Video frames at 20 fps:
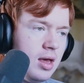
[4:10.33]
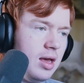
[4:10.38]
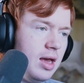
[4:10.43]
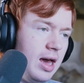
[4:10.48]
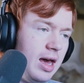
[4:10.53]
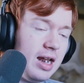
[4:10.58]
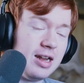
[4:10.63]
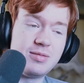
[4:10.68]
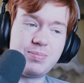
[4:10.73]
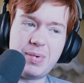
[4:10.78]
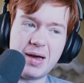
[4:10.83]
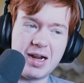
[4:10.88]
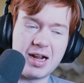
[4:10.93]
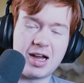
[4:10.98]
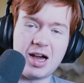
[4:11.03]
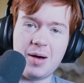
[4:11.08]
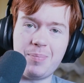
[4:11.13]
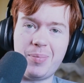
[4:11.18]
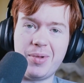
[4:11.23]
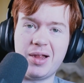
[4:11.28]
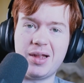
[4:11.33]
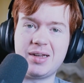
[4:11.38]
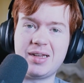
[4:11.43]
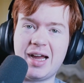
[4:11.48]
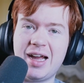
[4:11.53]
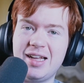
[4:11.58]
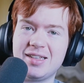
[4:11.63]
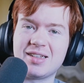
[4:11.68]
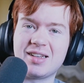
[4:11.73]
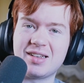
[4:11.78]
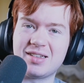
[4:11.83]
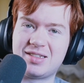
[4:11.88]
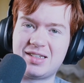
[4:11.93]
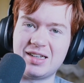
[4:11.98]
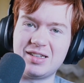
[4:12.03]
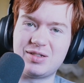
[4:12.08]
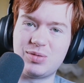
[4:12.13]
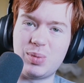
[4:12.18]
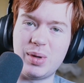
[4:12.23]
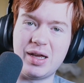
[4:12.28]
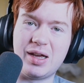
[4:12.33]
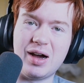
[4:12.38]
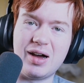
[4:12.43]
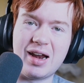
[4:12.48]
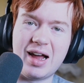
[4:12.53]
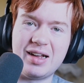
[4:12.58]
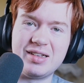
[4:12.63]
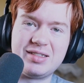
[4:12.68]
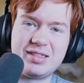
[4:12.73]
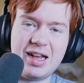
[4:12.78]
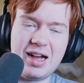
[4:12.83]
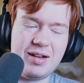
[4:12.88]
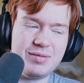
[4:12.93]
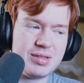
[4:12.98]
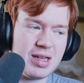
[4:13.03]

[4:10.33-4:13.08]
Yeah, it's been a couple of days since we got ourselves